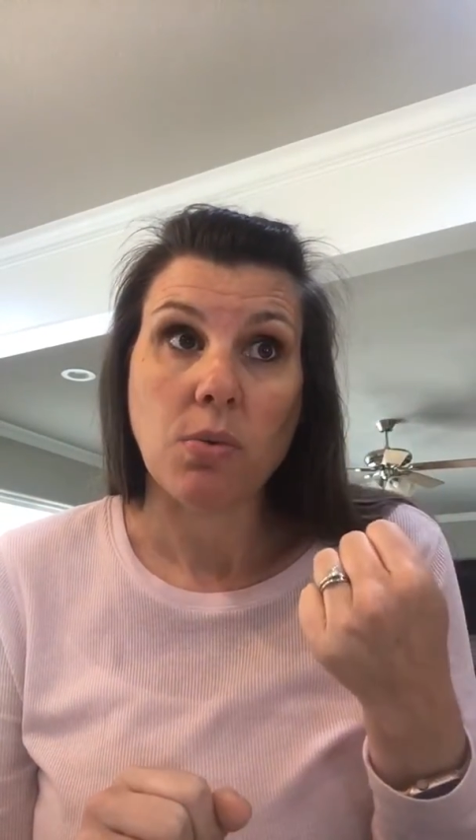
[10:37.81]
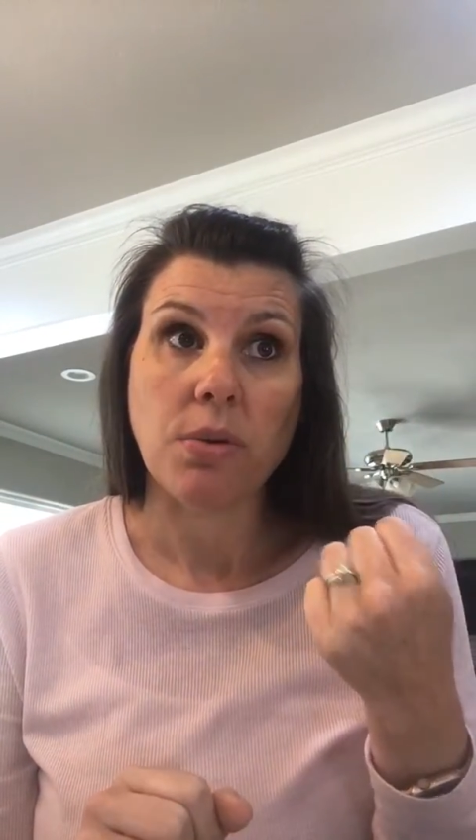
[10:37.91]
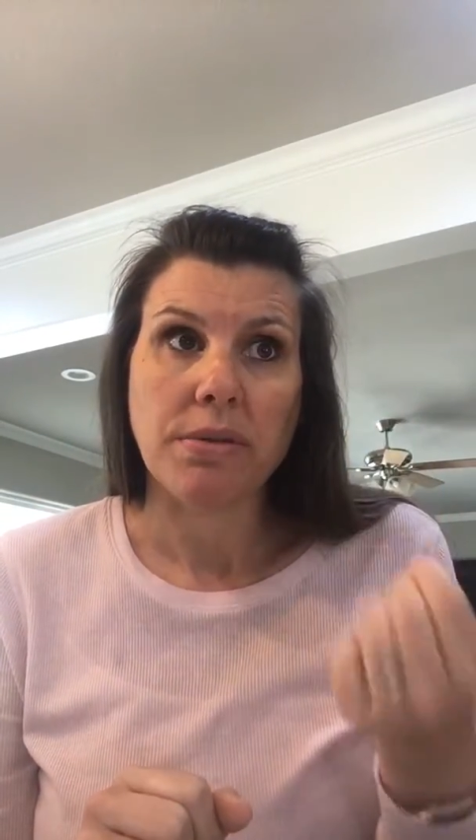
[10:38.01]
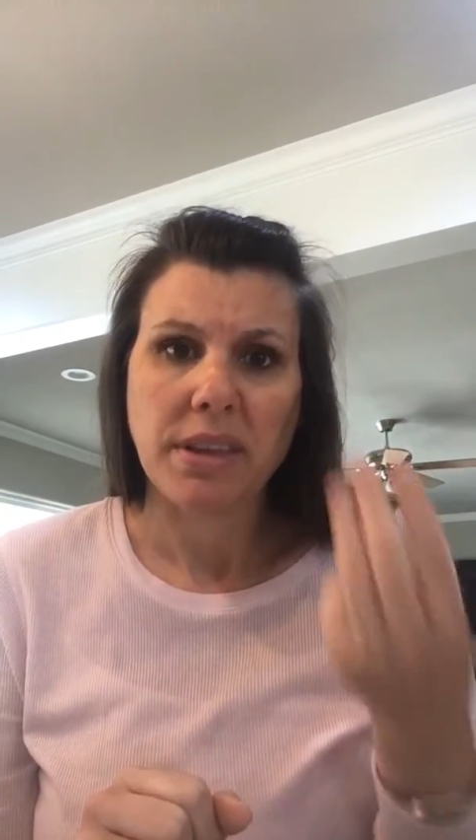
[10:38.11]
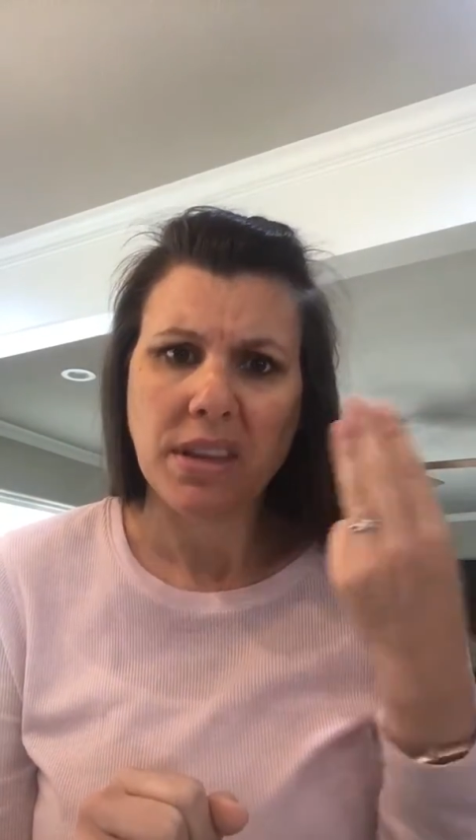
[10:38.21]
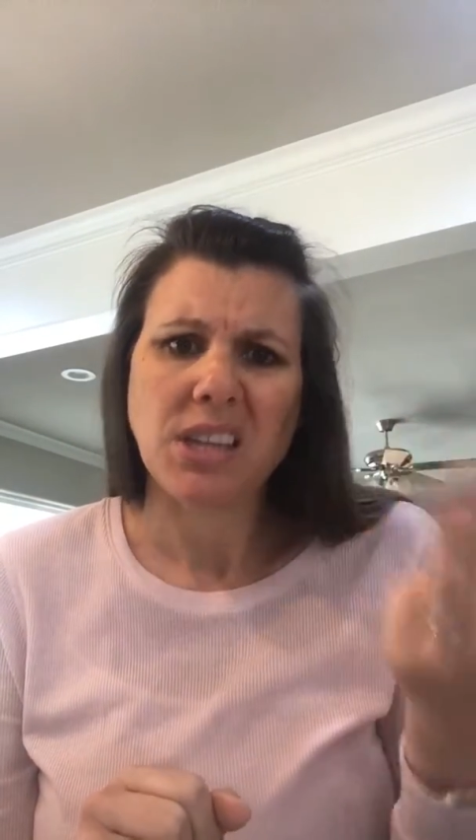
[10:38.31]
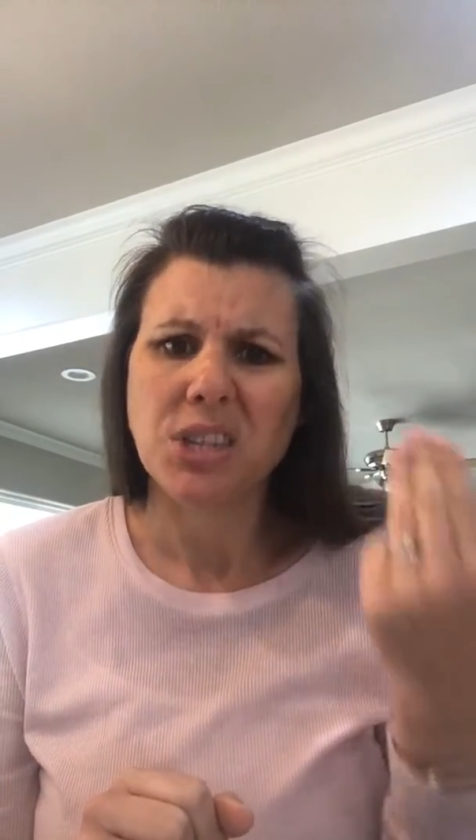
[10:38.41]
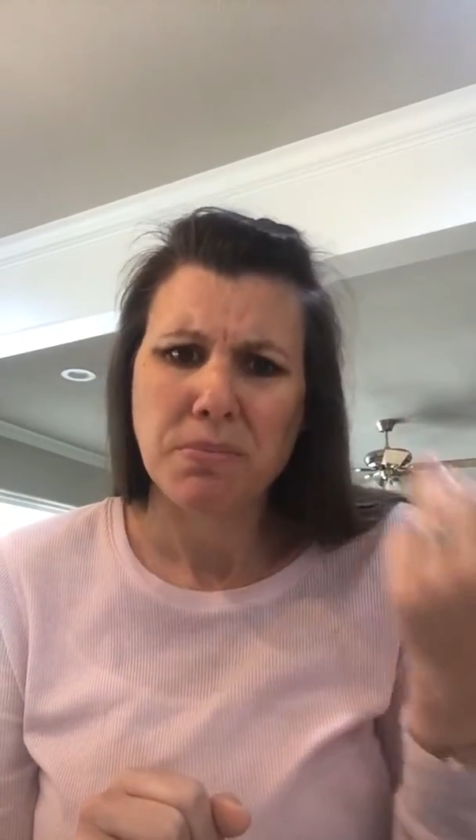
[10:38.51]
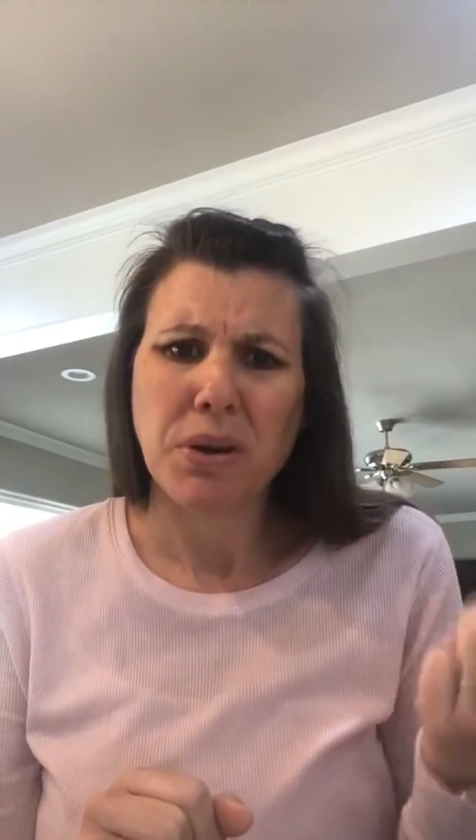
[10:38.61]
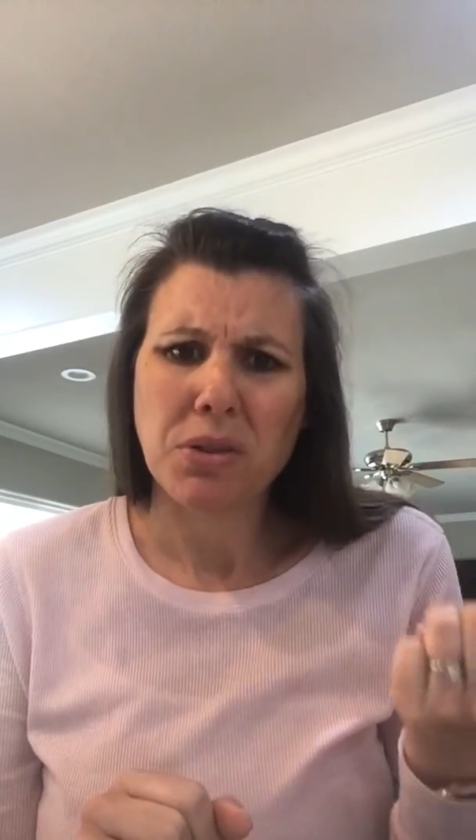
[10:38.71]
well, then they
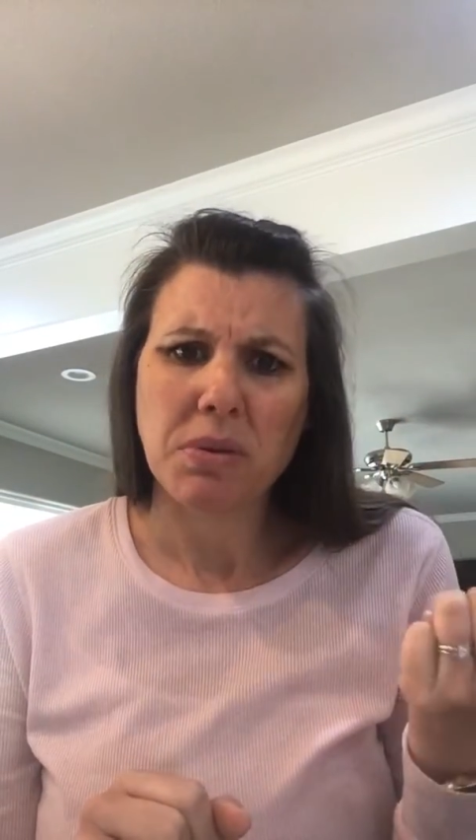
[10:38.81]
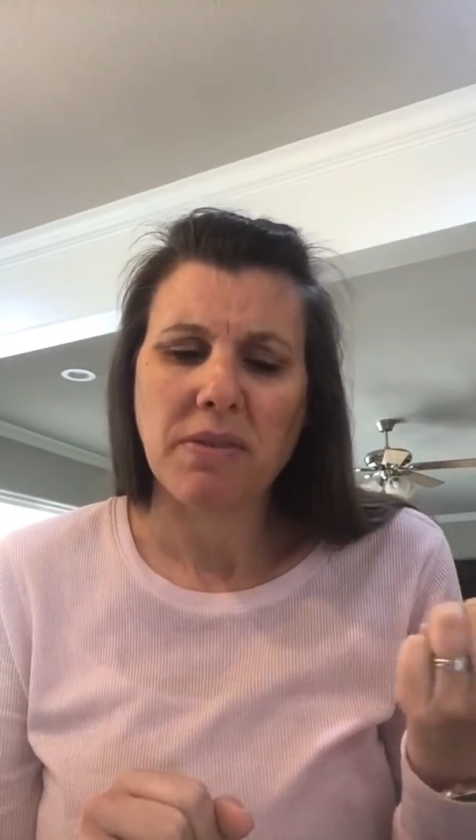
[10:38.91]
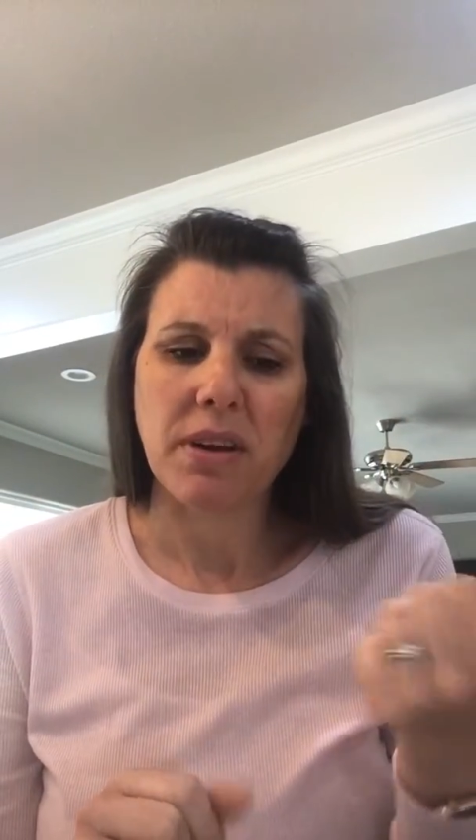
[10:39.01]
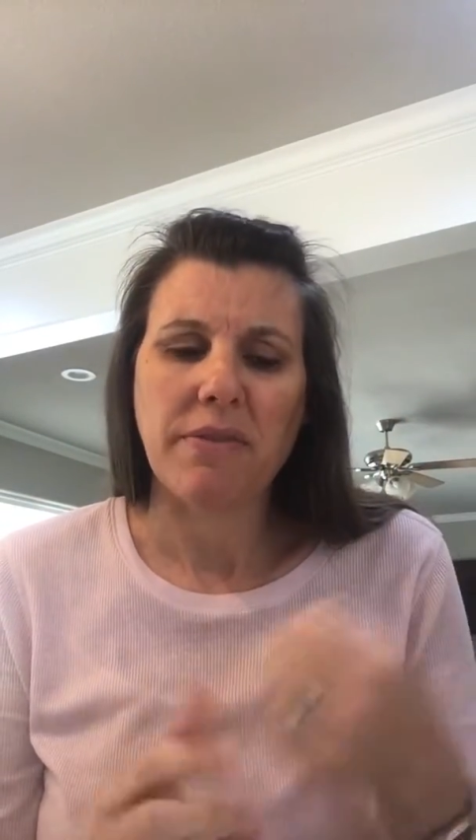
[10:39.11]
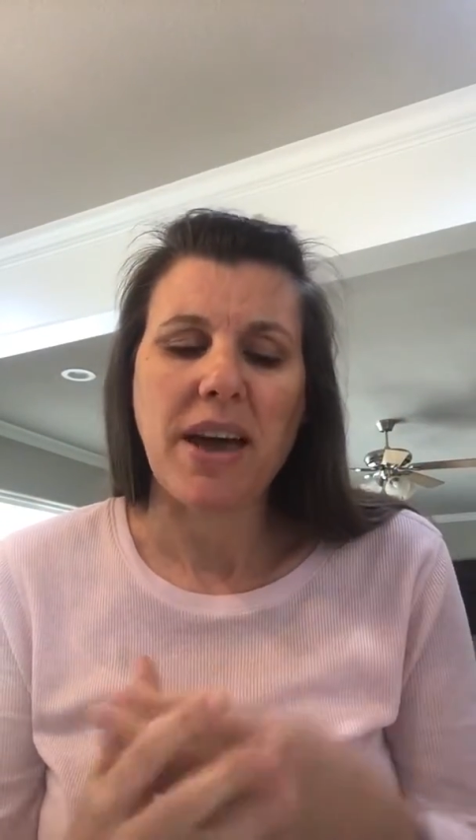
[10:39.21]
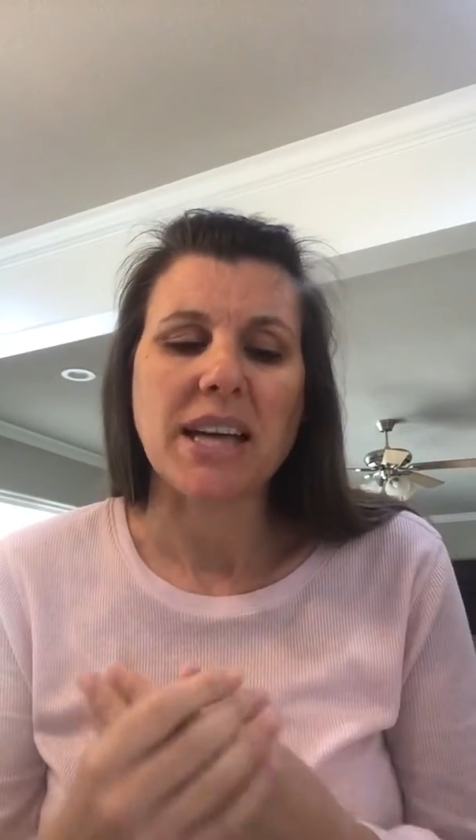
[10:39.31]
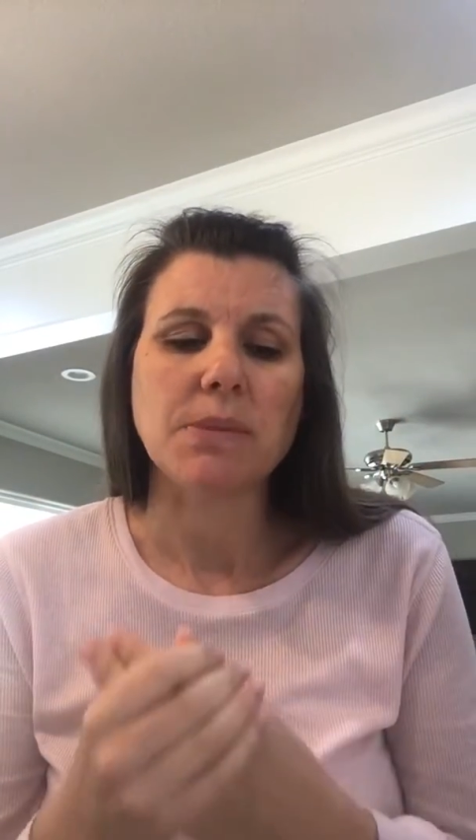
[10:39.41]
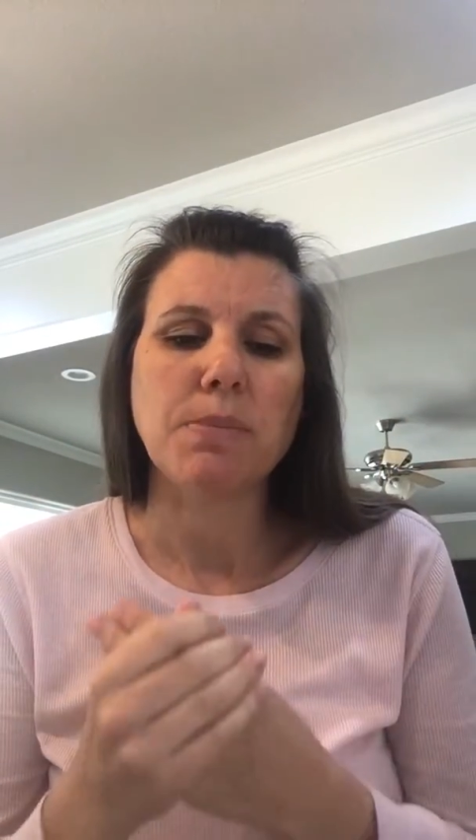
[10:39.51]
should both be very fast.